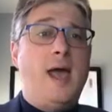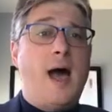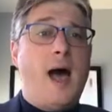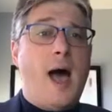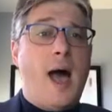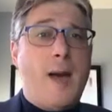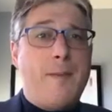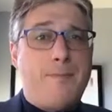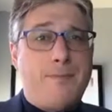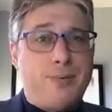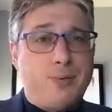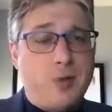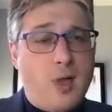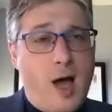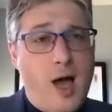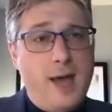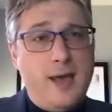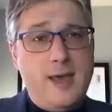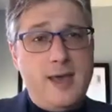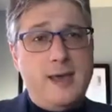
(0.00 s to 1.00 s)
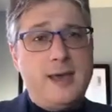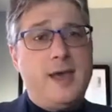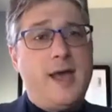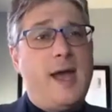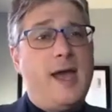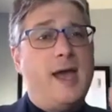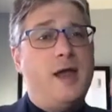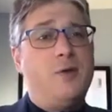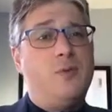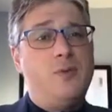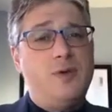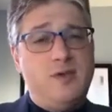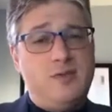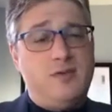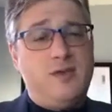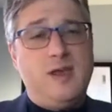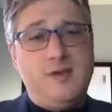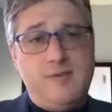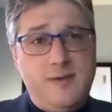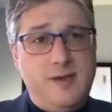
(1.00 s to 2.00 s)
applying and
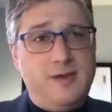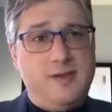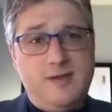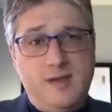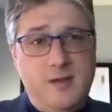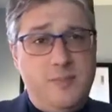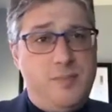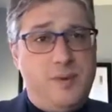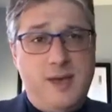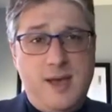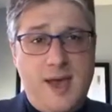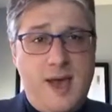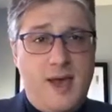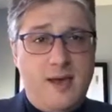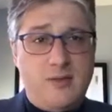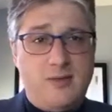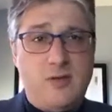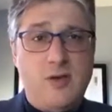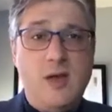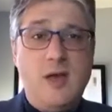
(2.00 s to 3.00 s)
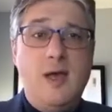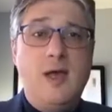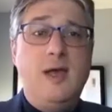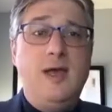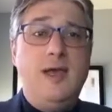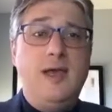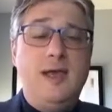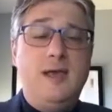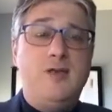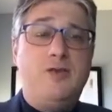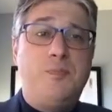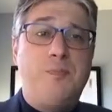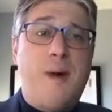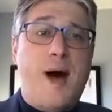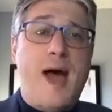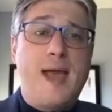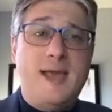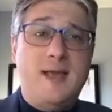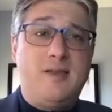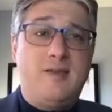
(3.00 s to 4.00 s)
receiving TPS is
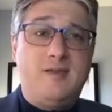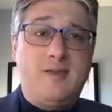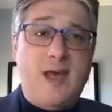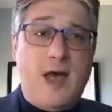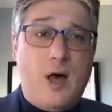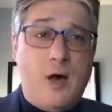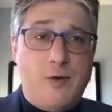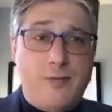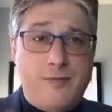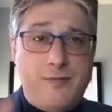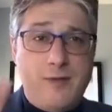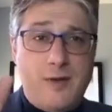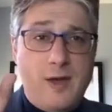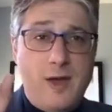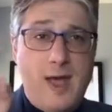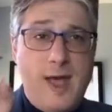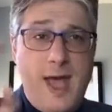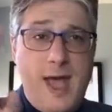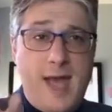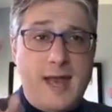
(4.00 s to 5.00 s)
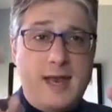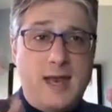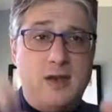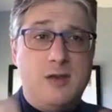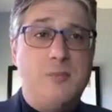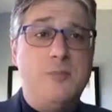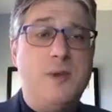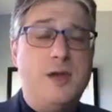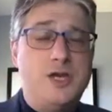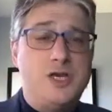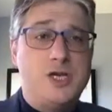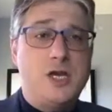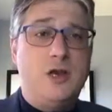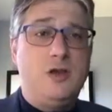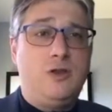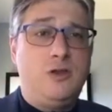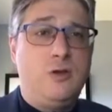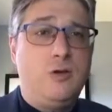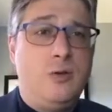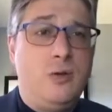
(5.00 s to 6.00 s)
by itself an
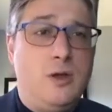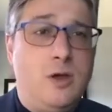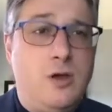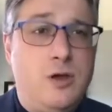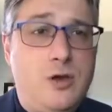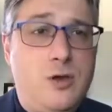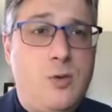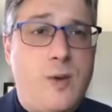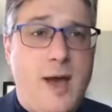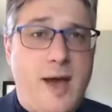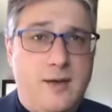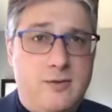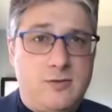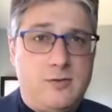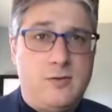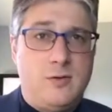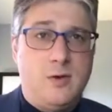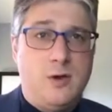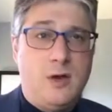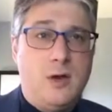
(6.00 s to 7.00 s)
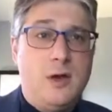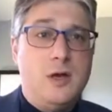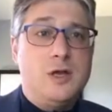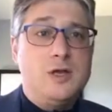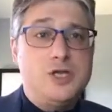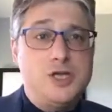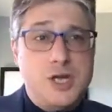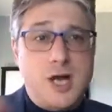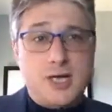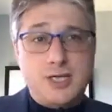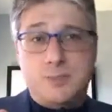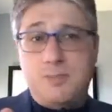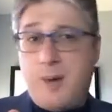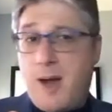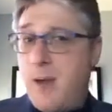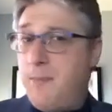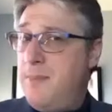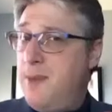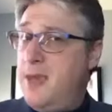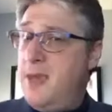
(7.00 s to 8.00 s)
admission to the U.S. Just
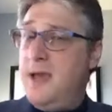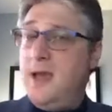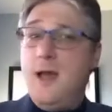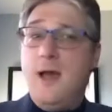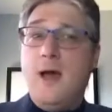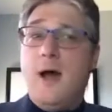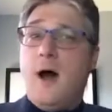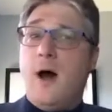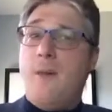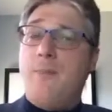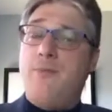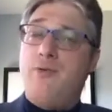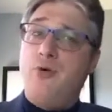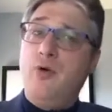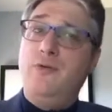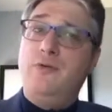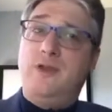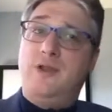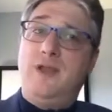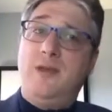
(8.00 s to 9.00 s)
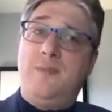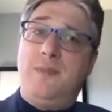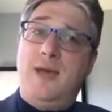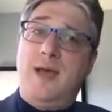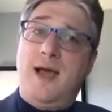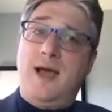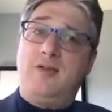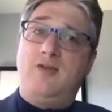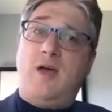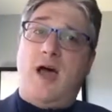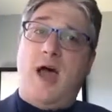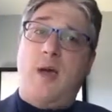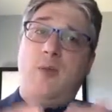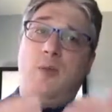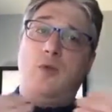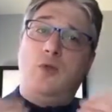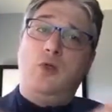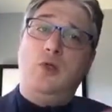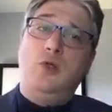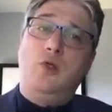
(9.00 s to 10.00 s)
by being approved TPS, I
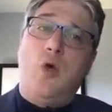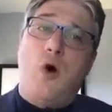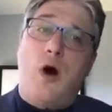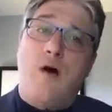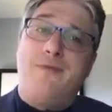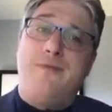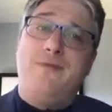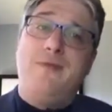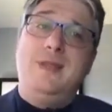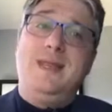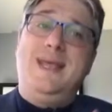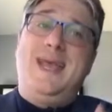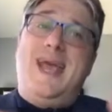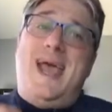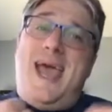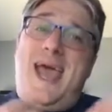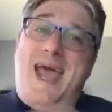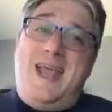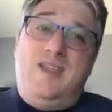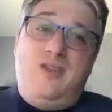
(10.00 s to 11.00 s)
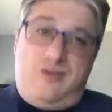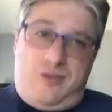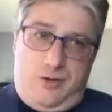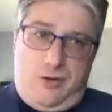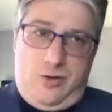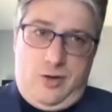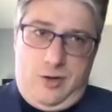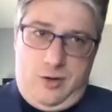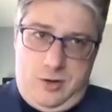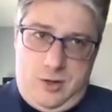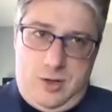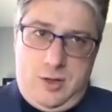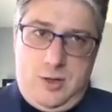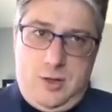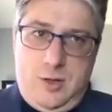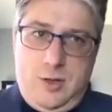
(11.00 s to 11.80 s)
lawfully entered,